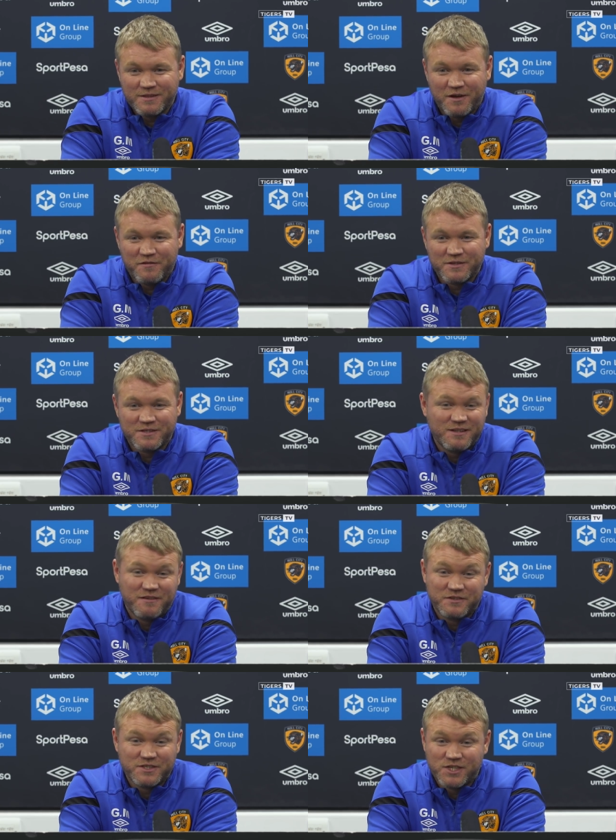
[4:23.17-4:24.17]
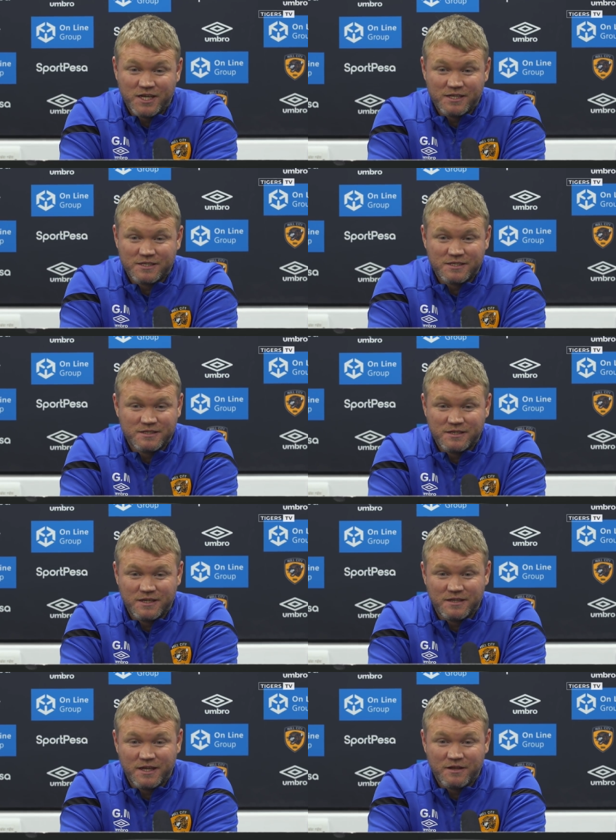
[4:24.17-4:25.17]
Nothing's changed
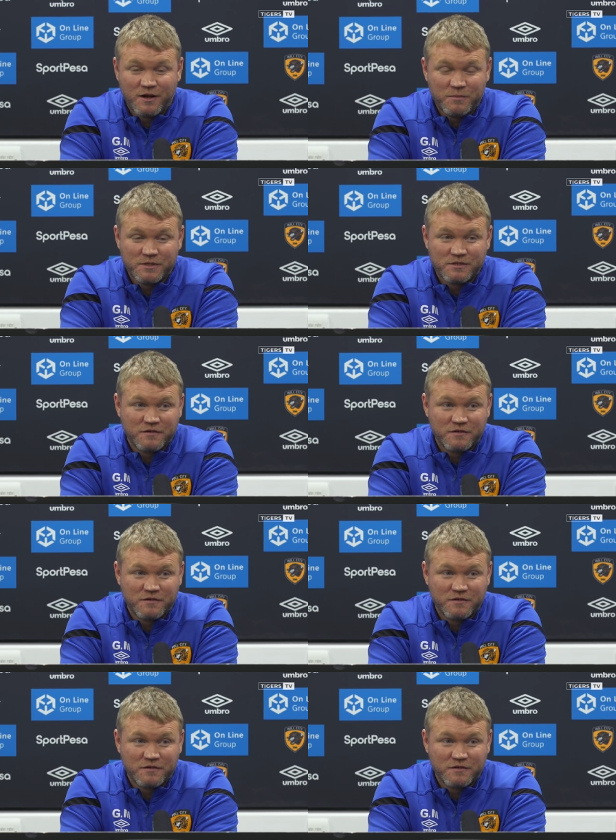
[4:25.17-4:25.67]
in incomings.